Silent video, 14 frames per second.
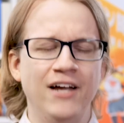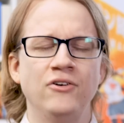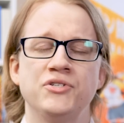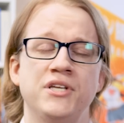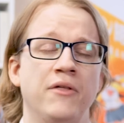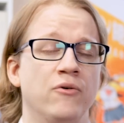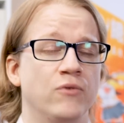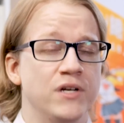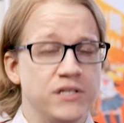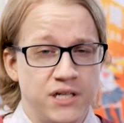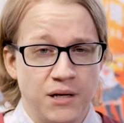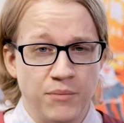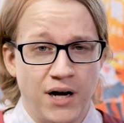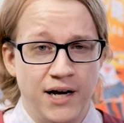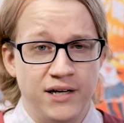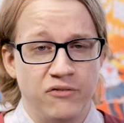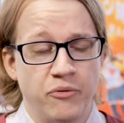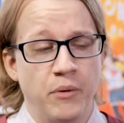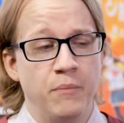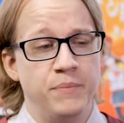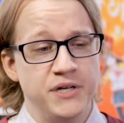I understand the reasoning behind
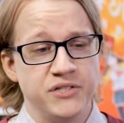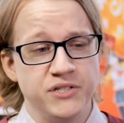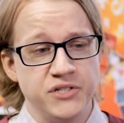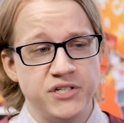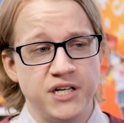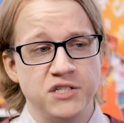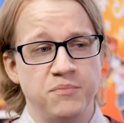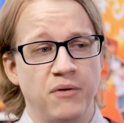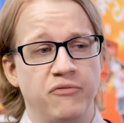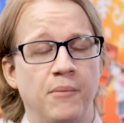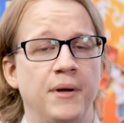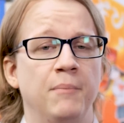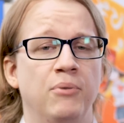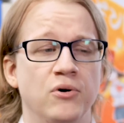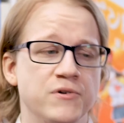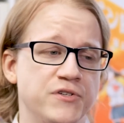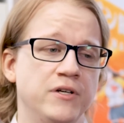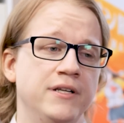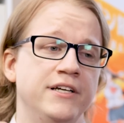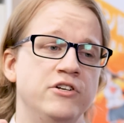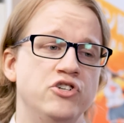it from a business sense, but from a
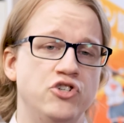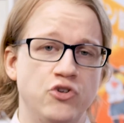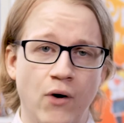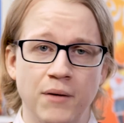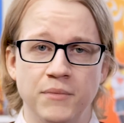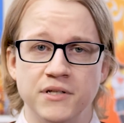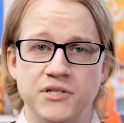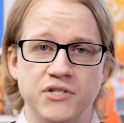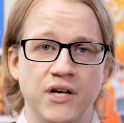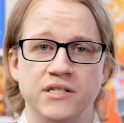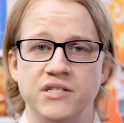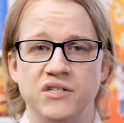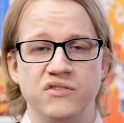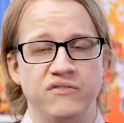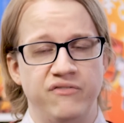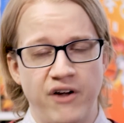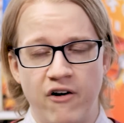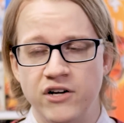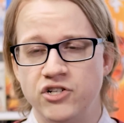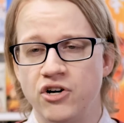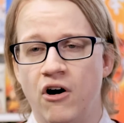personal enjoyment sense, it's
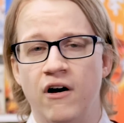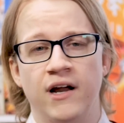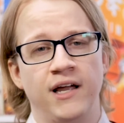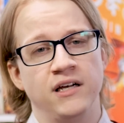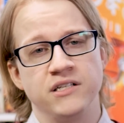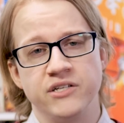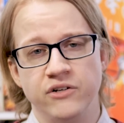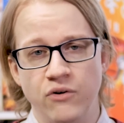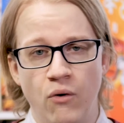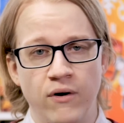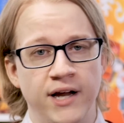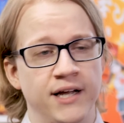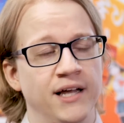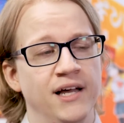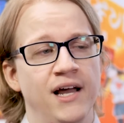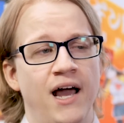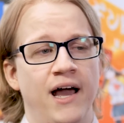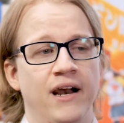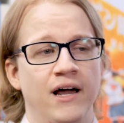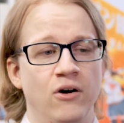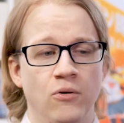very jarring and it's annoying,
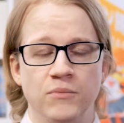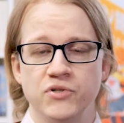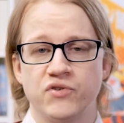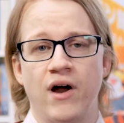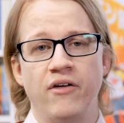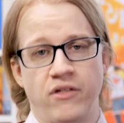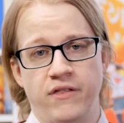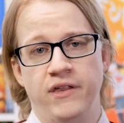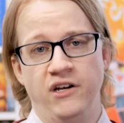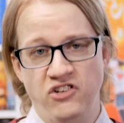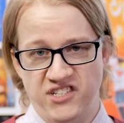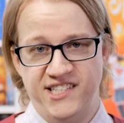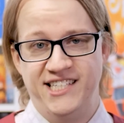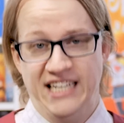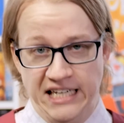and I'd almost rather that just